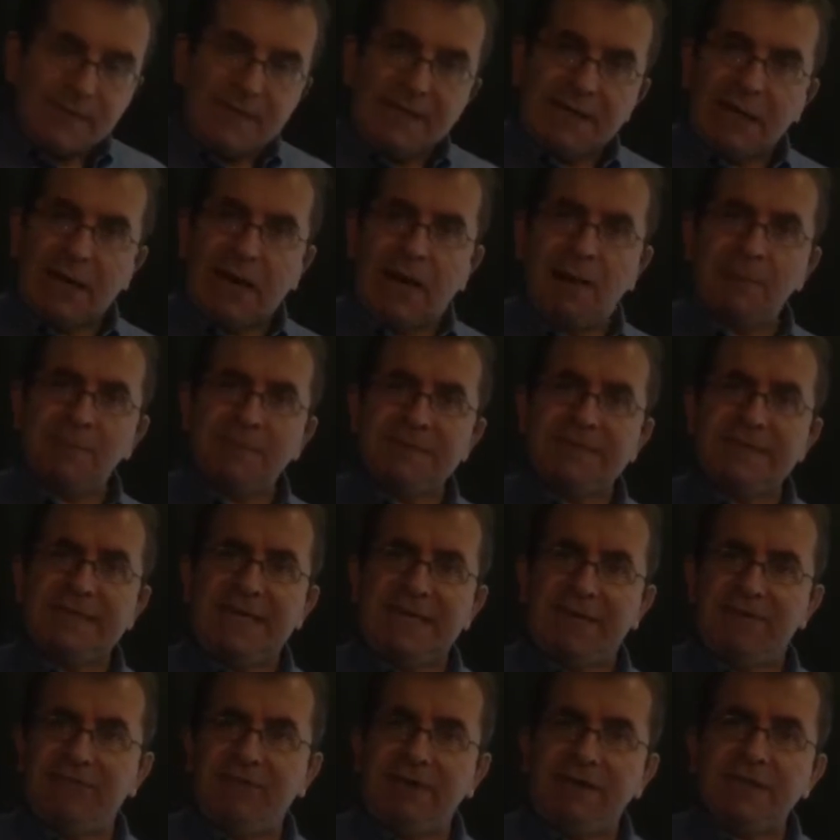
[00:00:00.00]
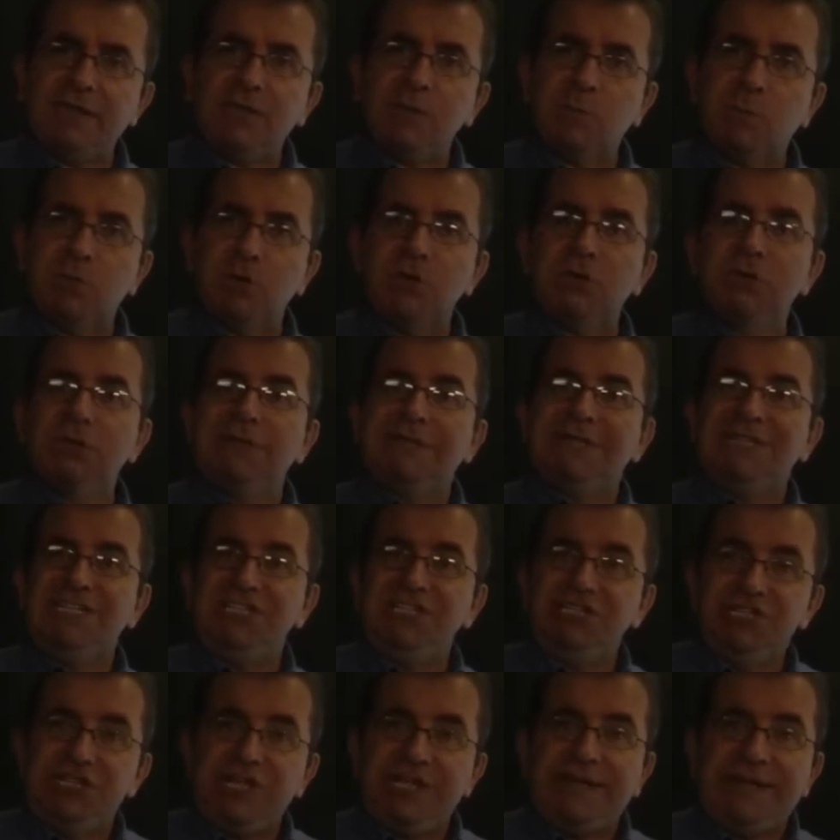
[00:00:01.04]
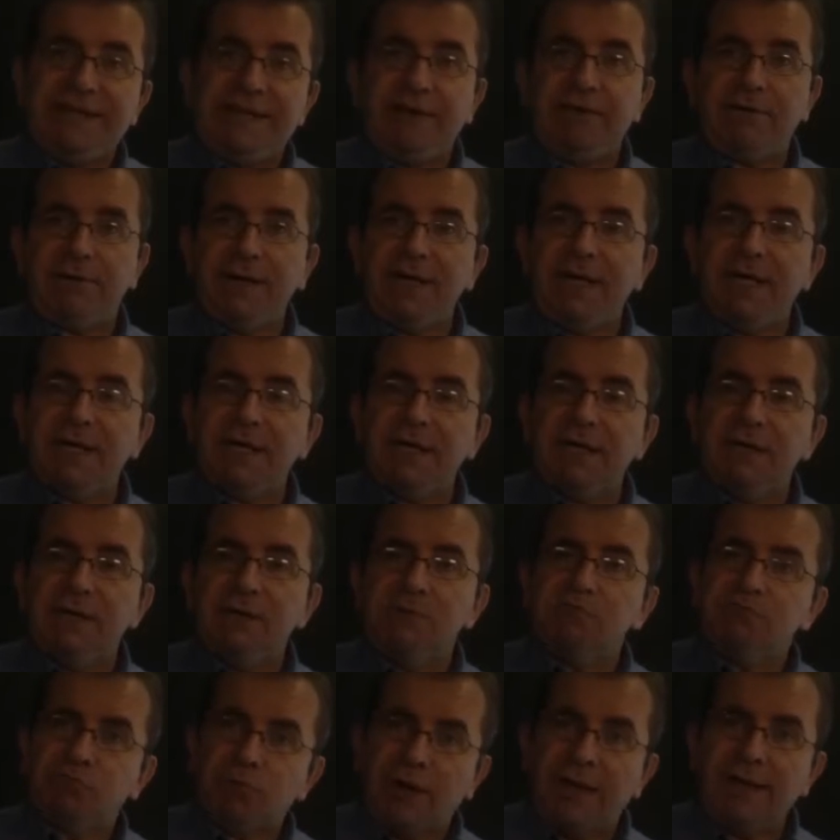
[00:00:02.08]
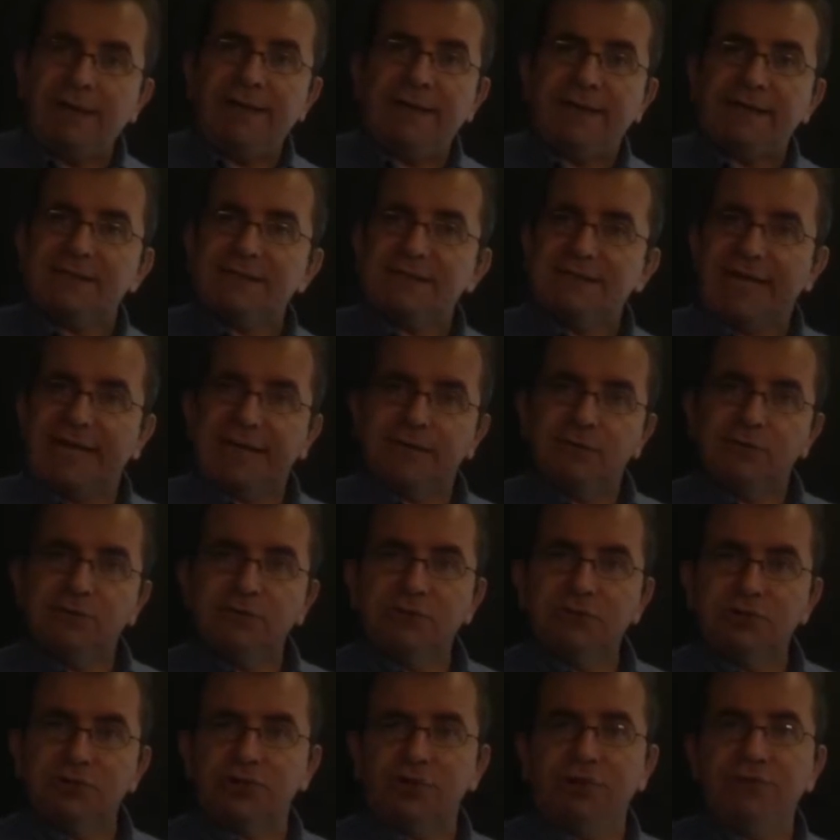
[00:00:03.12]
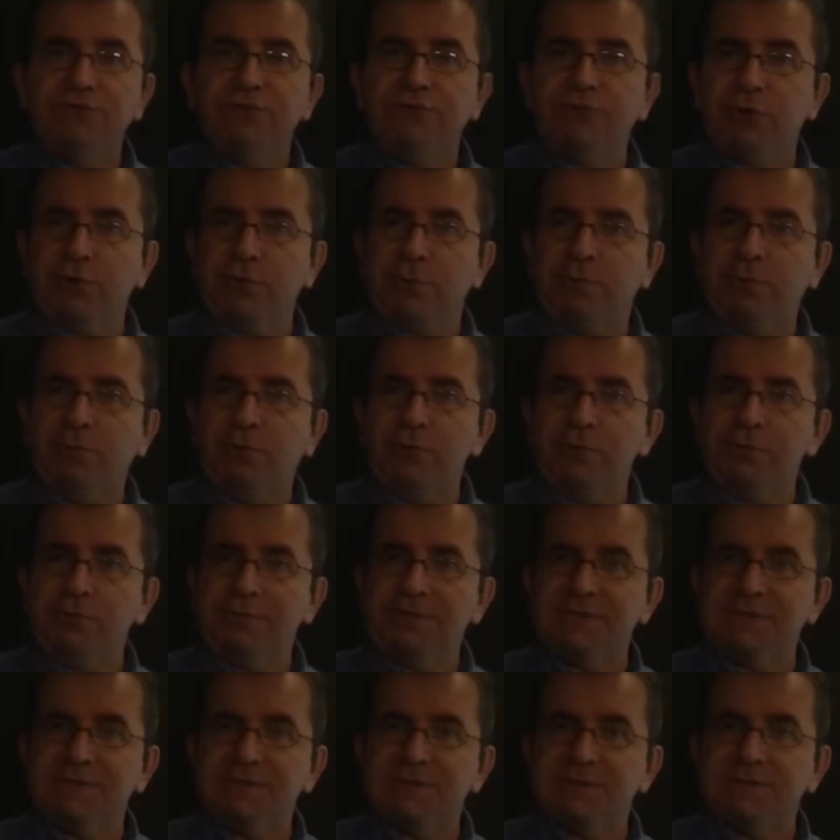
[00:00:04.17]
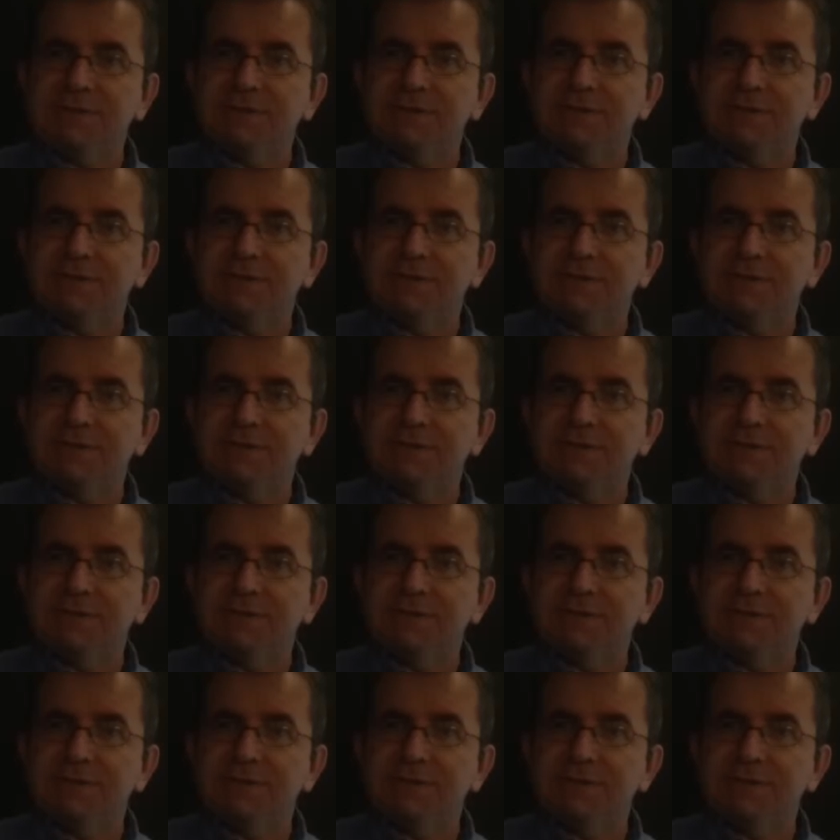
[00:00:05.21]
commonly available generic products that could serve your purpose.